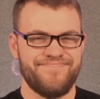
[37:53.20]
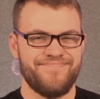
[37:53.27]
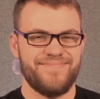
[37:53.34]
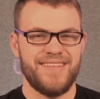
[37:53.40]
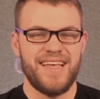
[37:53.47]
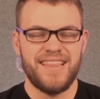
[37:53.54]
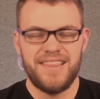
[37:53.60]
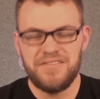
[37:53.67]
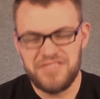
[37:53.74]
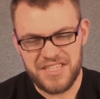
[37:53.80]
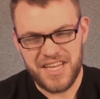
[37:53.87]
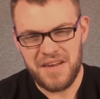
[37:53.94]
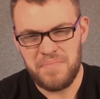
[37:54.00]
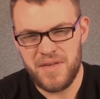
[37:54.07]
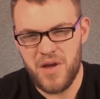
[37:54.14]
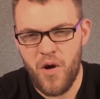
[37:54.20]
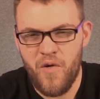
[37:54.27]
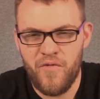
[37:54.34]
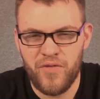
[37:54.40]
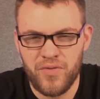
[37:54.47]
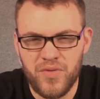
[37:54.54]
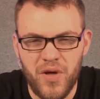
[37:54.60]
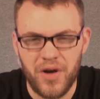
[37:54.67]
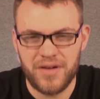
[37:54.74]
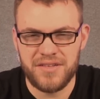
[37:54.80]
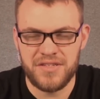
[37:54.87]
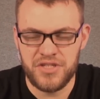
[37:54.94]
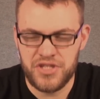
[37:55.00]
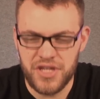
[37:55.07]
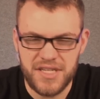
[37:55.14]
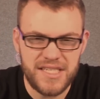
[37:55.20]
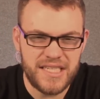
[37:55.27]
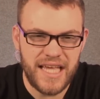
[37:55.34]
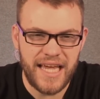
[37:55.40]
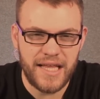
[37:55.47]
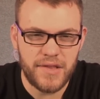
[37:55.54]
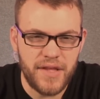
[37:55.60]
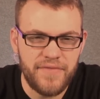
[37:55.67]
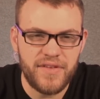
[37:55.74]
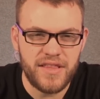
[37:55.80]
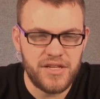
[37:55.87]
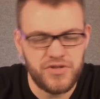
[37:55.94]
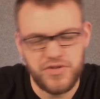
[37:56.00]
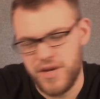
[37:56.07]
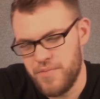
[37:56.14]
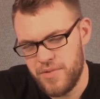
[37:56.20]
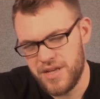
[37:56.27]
they're just going to be overlooked, just like Living the Dream,